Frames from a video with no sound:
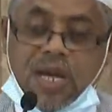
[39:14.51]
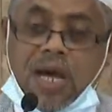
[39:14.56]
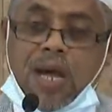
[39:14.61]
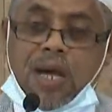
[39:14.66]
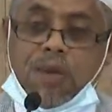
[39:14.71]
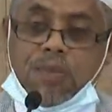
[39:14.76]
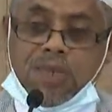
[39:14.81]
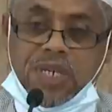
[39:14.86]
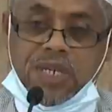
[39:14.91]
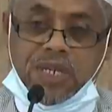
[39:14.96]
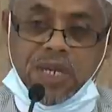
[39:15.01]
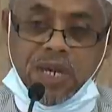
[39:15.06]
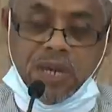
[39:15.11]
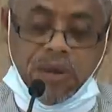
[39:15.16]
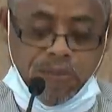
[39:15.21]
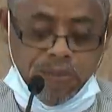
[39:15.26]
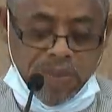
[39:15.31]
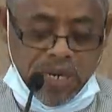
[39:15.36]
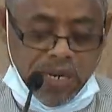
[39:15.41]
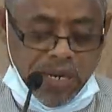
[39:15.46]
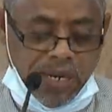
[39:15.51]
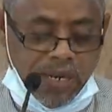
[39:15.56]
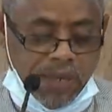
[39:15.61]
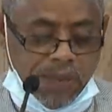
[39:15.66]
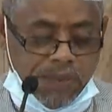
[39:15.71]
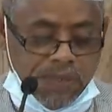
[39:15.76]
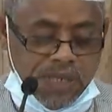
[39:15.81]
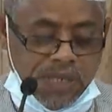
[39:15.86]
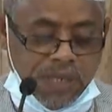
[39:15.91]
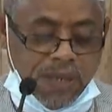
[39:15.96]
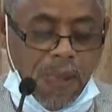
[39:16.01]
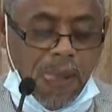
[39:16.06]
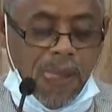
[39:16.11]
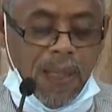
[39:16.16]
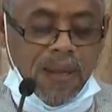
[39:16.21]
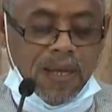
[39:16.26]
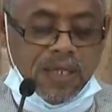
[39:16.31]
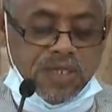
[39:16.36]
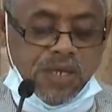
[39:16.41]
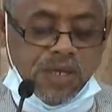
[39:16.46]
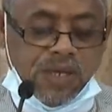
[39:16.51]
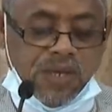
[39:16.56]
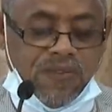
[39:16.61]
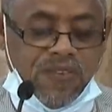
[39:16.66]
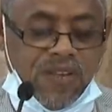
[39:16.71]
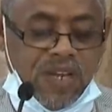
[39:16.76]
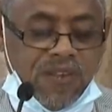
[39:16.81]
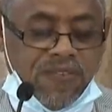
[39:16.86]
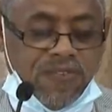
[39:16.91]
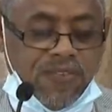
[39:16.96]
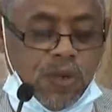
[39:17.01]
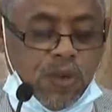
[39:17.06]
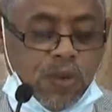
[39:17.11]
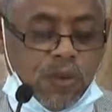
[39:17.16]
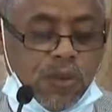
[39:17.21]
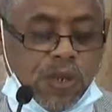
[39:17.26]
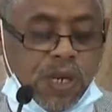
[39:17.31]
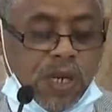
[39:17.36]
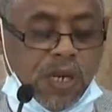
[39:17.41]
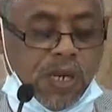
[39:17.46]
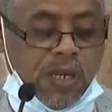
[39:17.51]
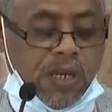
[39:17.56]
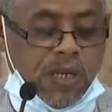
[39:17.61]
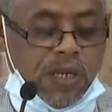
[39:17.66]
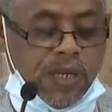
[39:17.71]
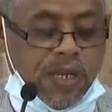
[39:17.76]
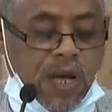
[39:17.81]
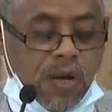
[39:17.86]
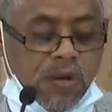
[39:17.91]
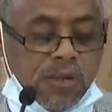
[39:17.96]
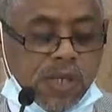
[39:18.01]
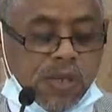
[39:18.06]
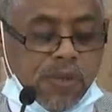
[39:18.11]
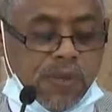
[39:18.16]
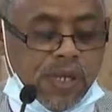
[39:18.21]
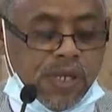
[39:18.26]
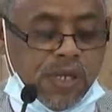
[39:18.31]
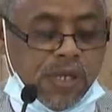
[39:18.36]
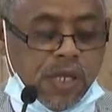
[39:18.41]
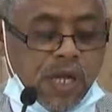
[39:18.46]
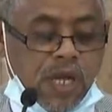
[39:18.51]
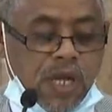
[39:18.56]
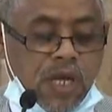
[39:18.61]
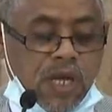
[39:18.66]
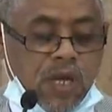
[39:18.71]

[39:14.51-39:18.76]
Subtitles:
Ameen, ya Rabbal Alameen. Just a very few announcements.